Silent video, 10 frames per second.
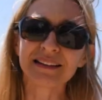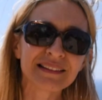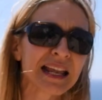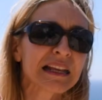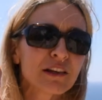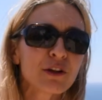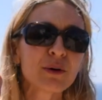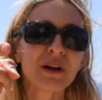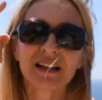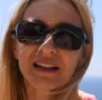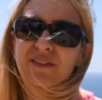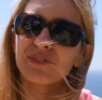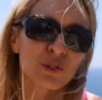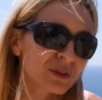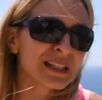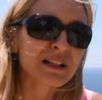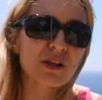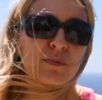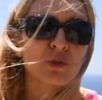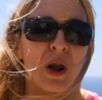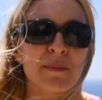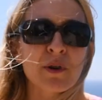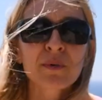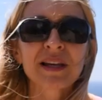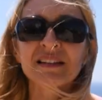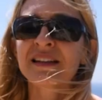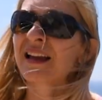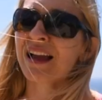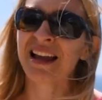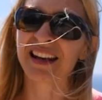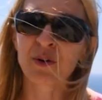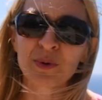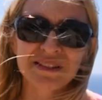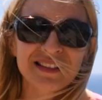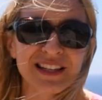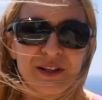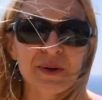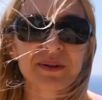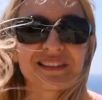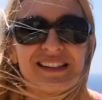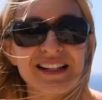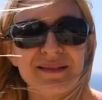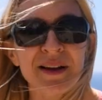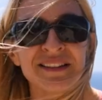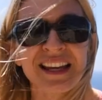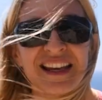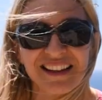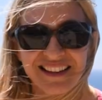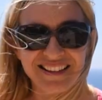Thank you if you did subscribe already, and I will see you next Monday.